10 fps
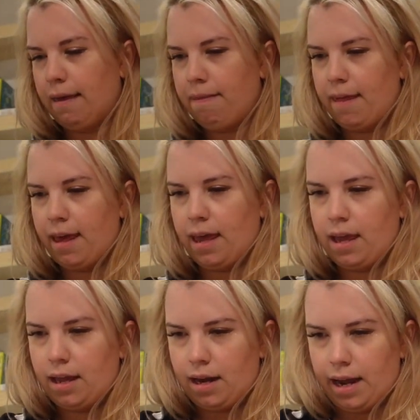And
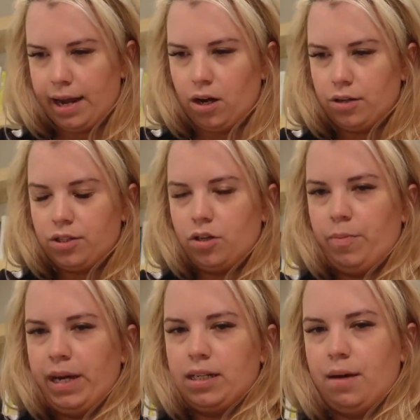then I also
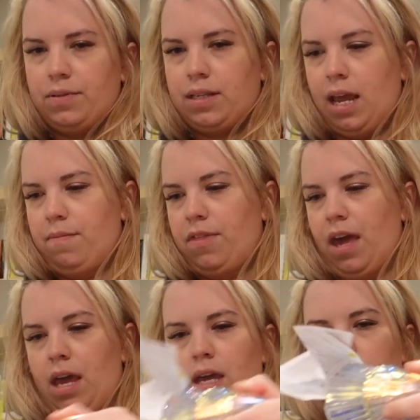picked up same
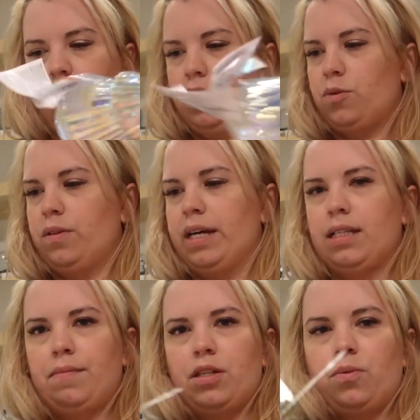thing. This one lights
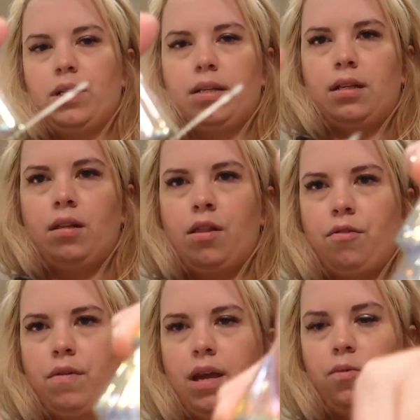up, this one doesn't.
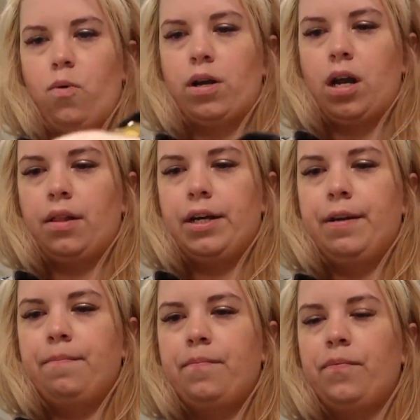$3 and $1. I
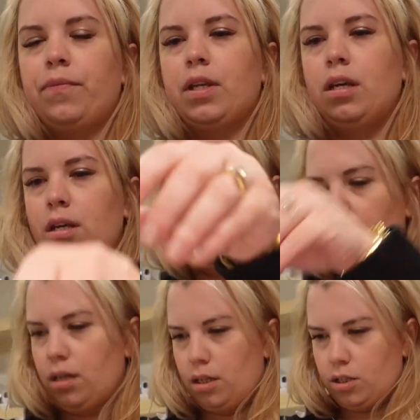
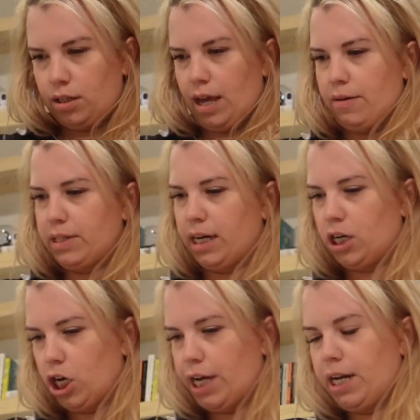think that was like
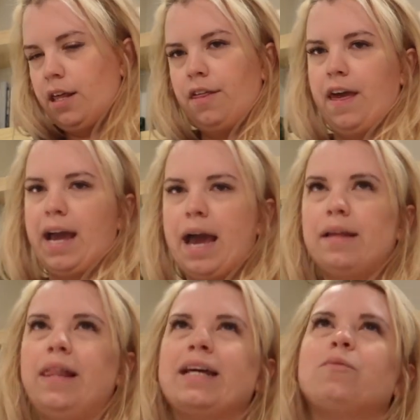a good thing. I
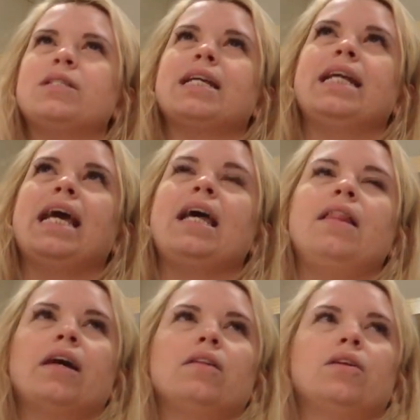like was gonna get
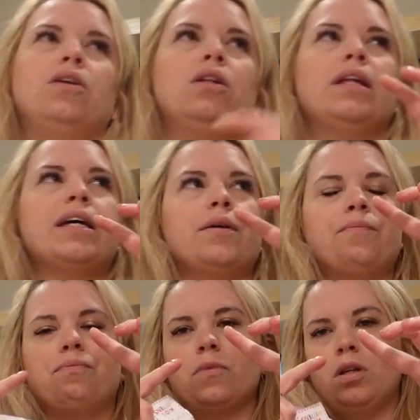like a little, like,
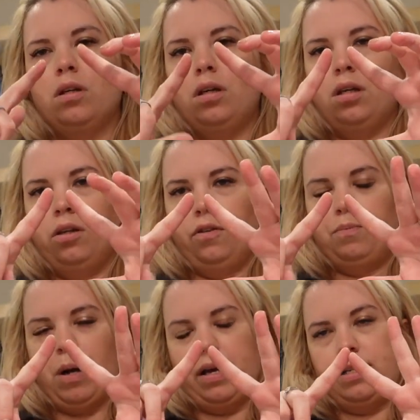you'll
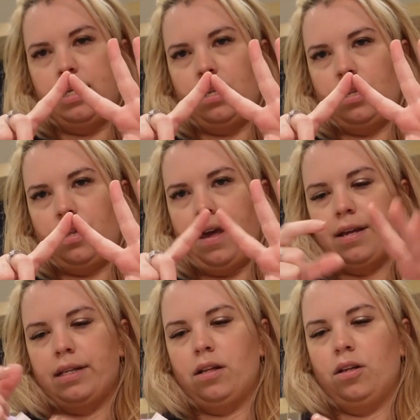probably see in the thing,
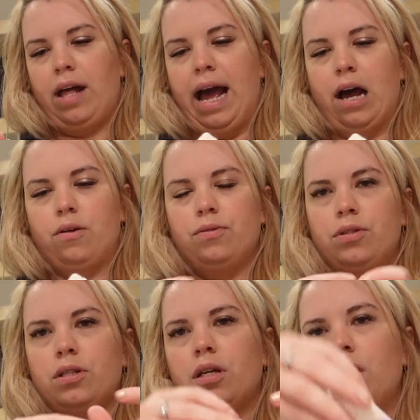it's like a little
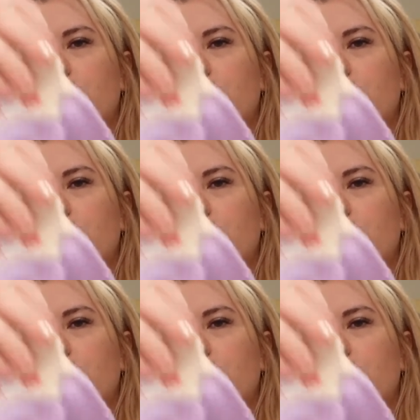house.